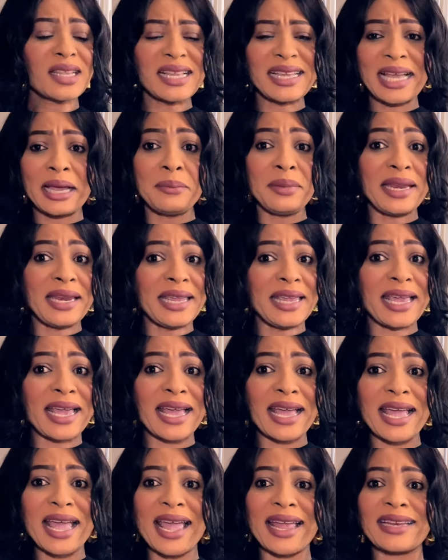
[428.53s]
coming
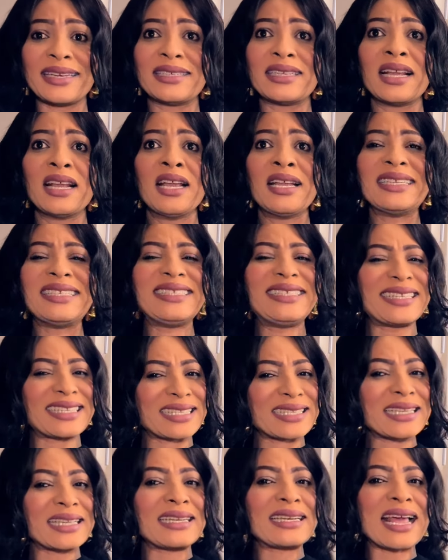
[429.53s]
here and
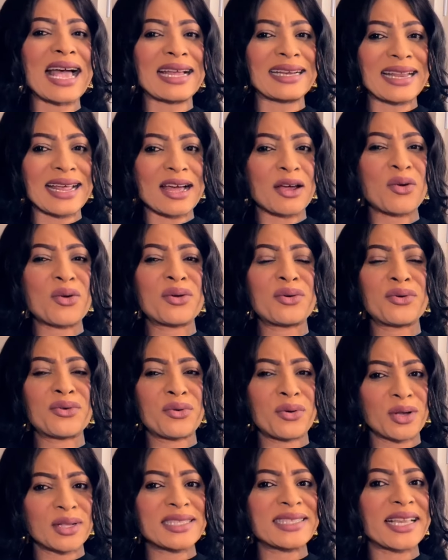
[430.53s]
dissing other
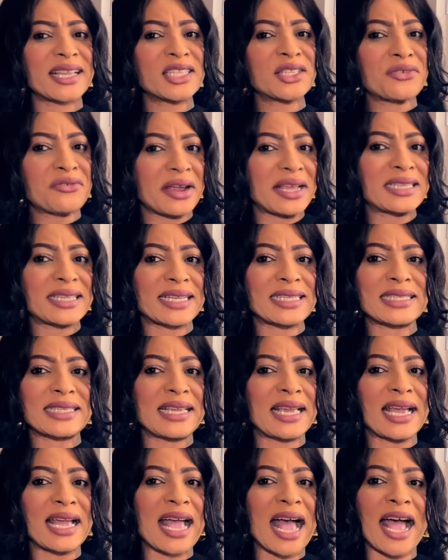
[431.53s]
content creators
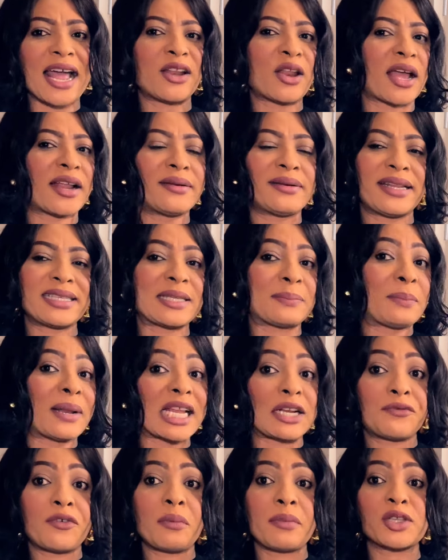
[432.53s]
here. And this
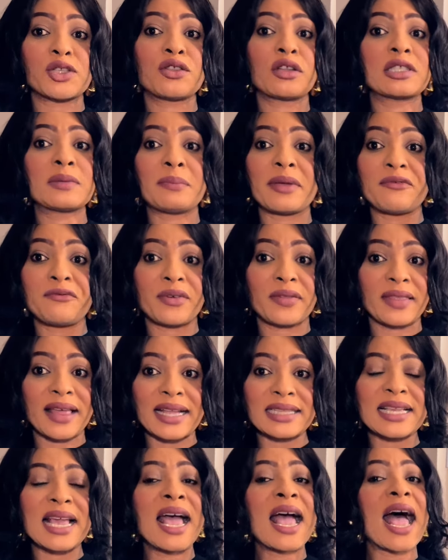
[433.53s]
platform is not meant for
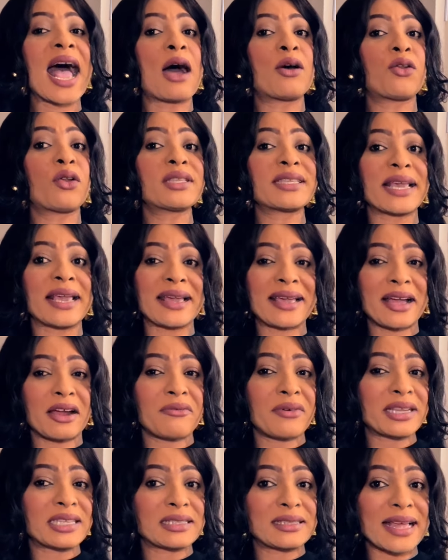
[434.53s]
that. I'll not
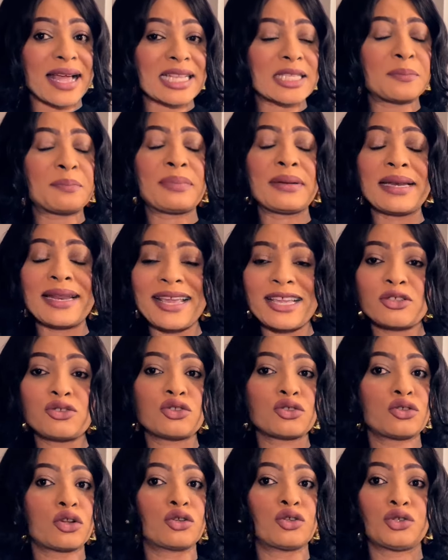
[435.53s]
encourage that. Please
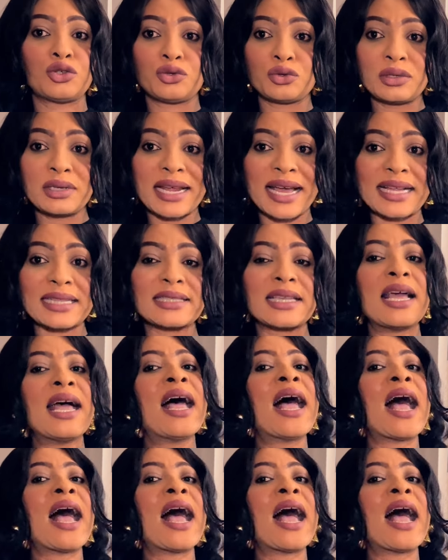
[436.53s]
do not do that.